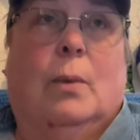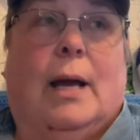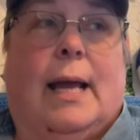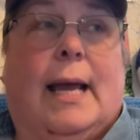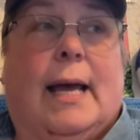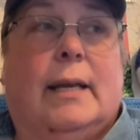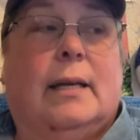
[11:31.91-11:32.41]
I
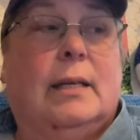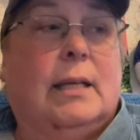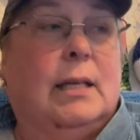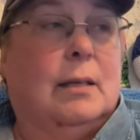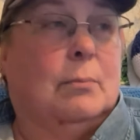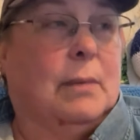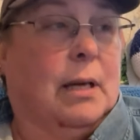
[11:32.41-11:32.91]
had an
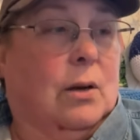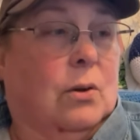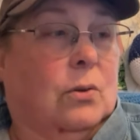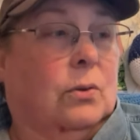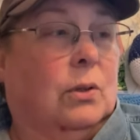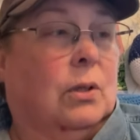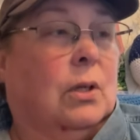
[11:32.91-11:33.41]

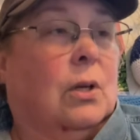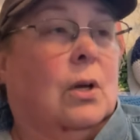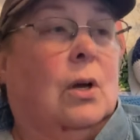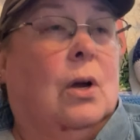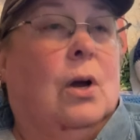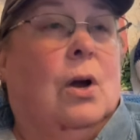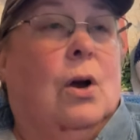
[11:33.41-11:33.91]
email
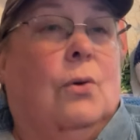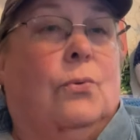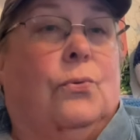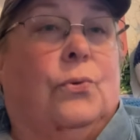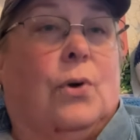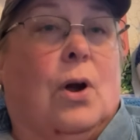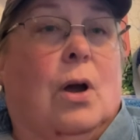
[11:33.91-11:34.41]

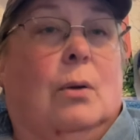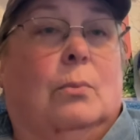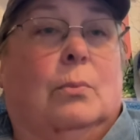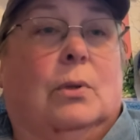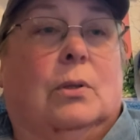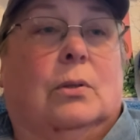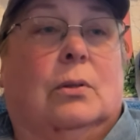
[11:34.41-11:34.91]

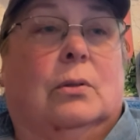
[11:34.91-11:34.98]
from